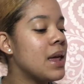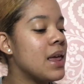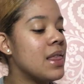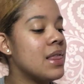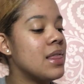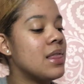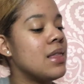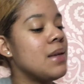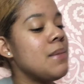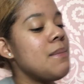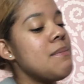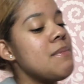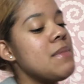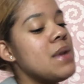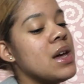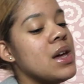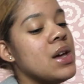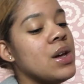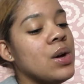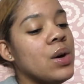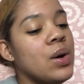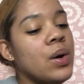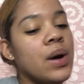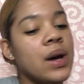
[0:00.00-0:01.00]
in the
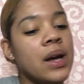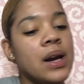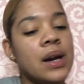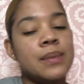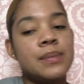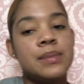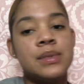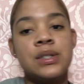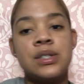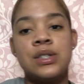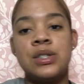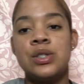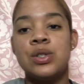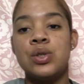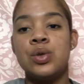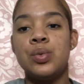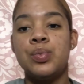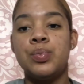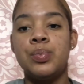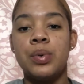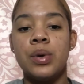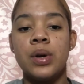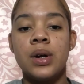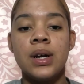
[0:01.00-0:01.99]
mail and I'm
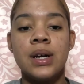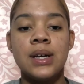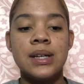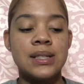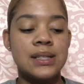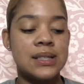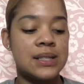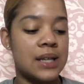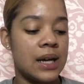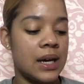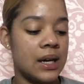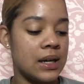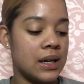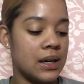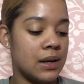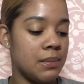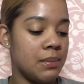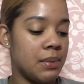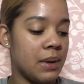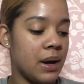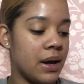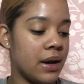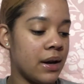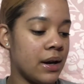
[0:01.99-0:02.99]
super excited
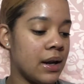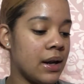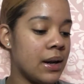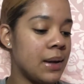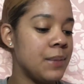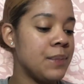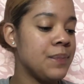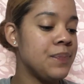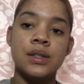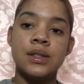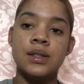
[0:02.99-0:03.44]
about it.